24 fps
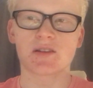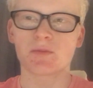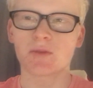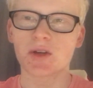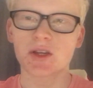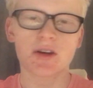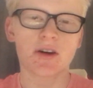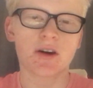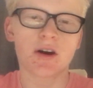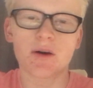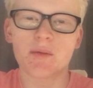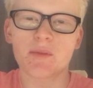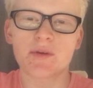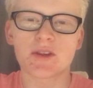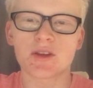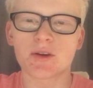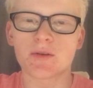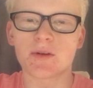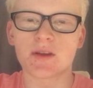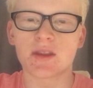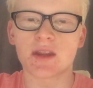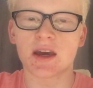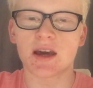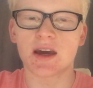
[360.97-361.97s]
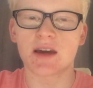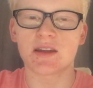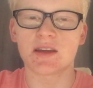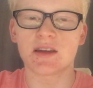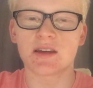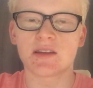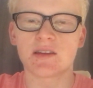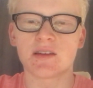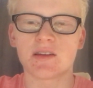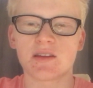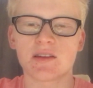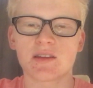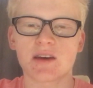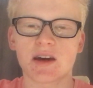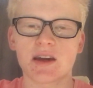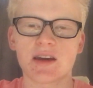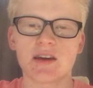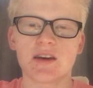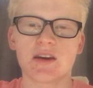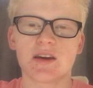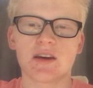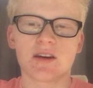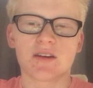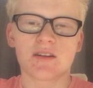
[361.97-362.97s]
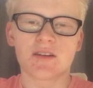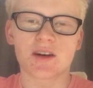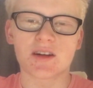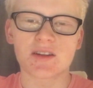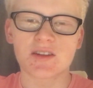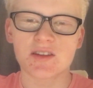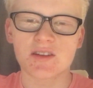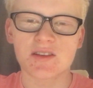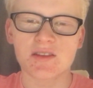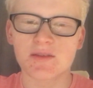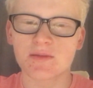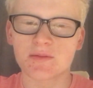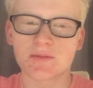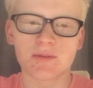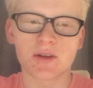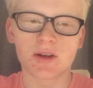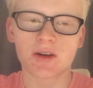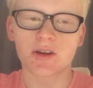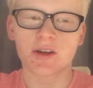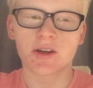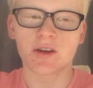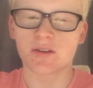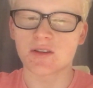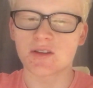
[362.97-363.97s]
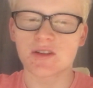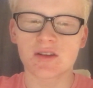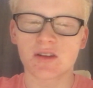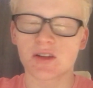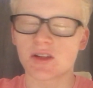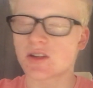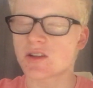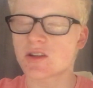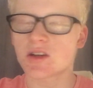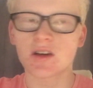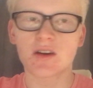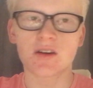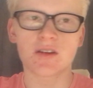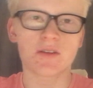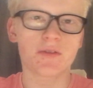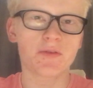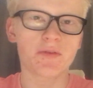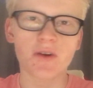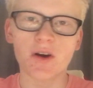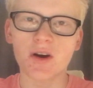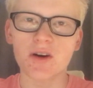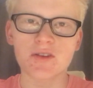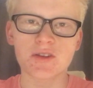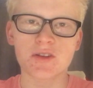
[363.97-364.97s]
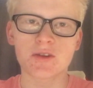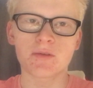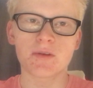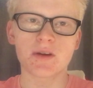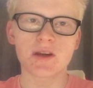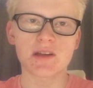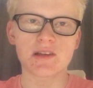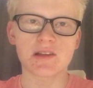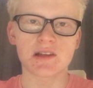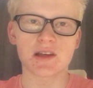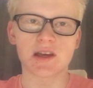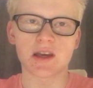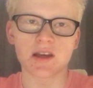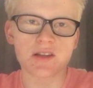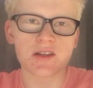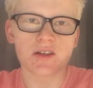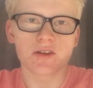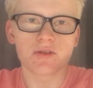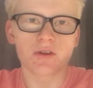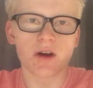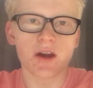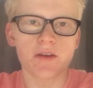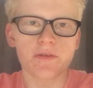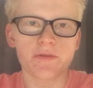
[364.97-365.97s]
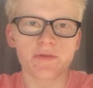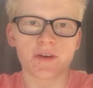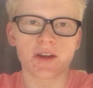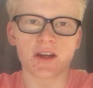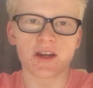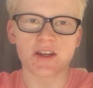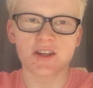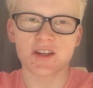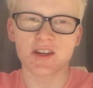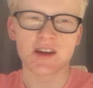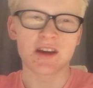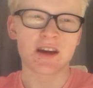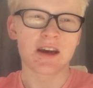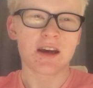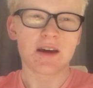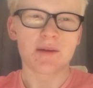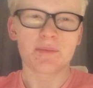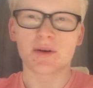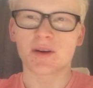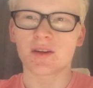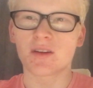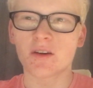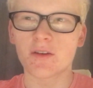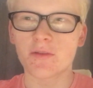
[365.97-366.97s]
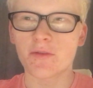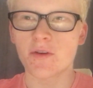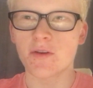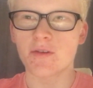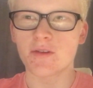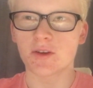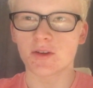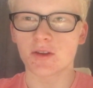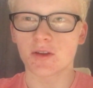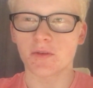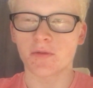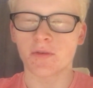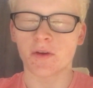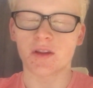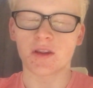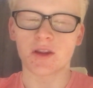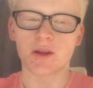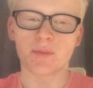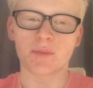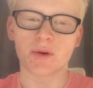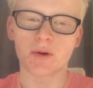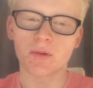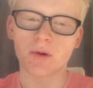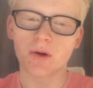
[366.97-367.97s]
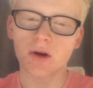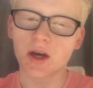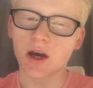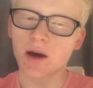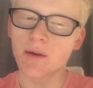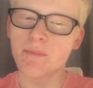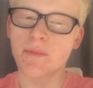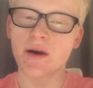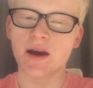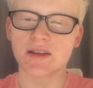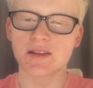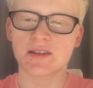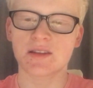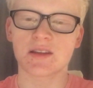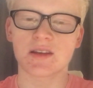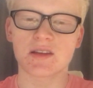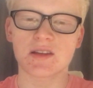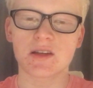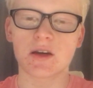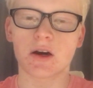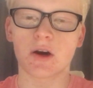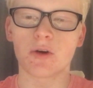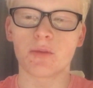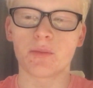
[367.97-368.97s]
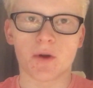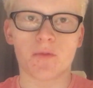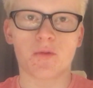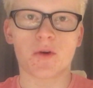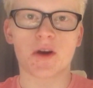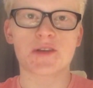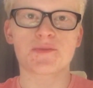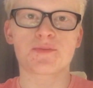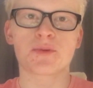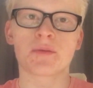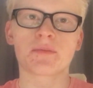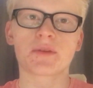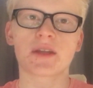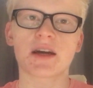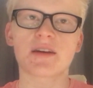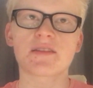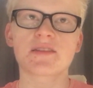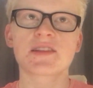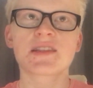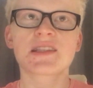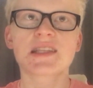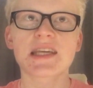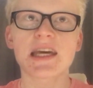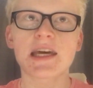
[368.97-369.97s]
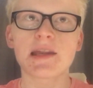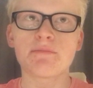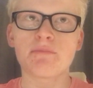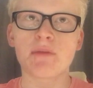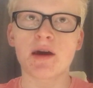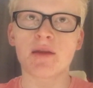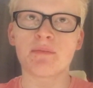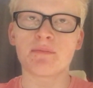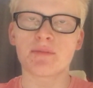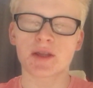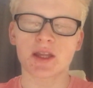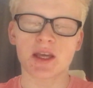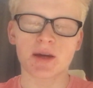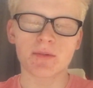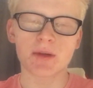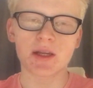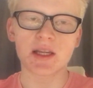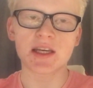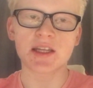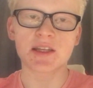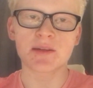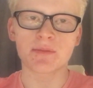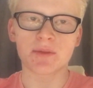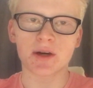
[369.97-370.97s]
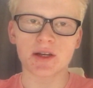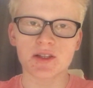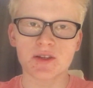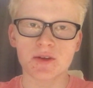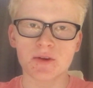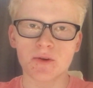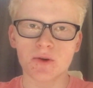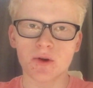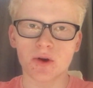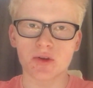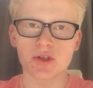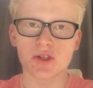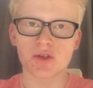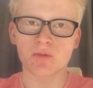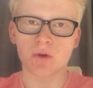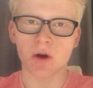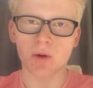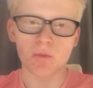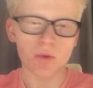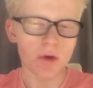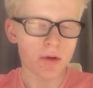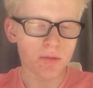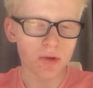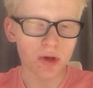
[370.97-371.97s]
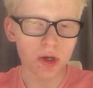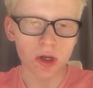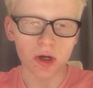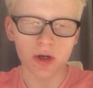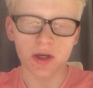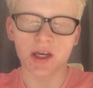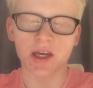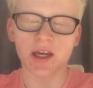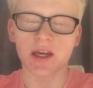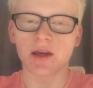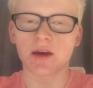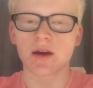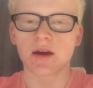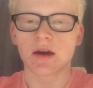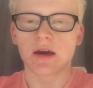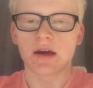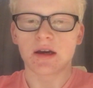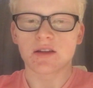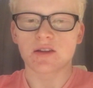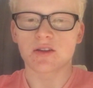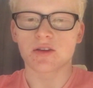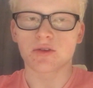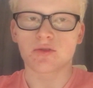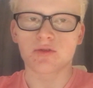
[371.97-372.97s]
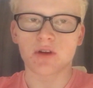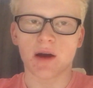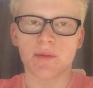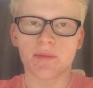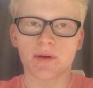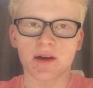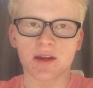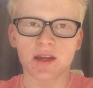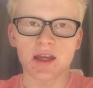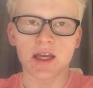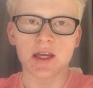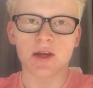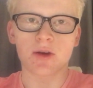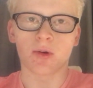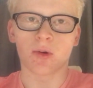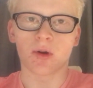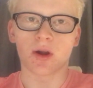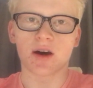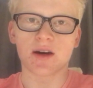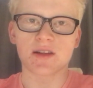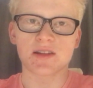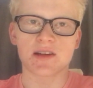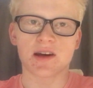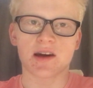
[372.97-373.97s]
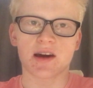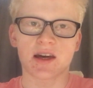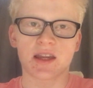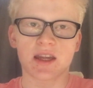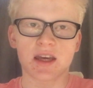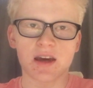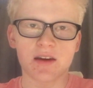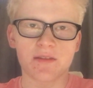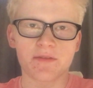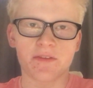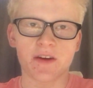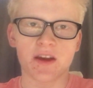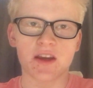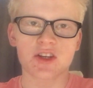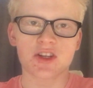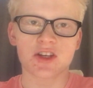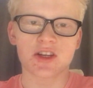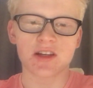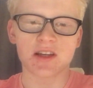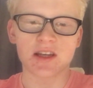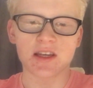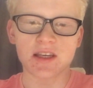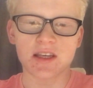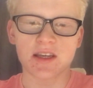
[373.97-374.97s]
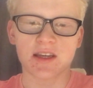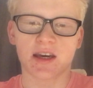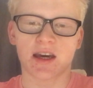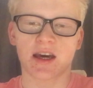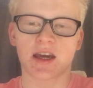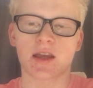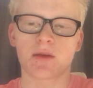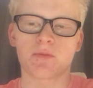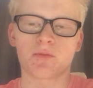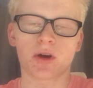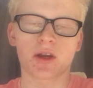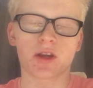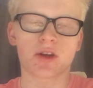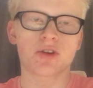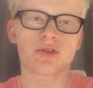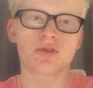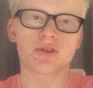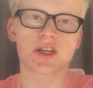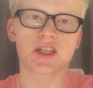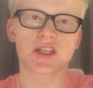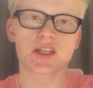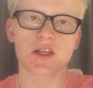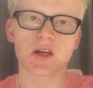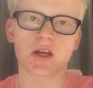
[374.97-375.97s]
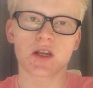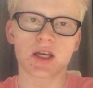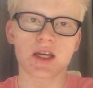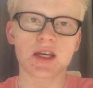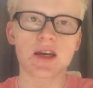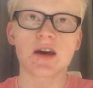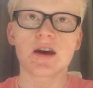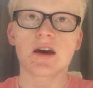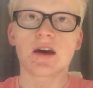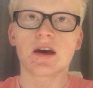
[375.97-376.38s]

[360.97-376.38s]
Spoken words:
and we can't be doing that at the end of the day. Like, just Lockyer and Solly turned far too easily. It's a great finish, but not very good defending. But we'll come back to this goal. With West Brom down to 10 men, but they were leading by 2-1. We were looking to grab an equaliser, and it eventually came when Chris Solly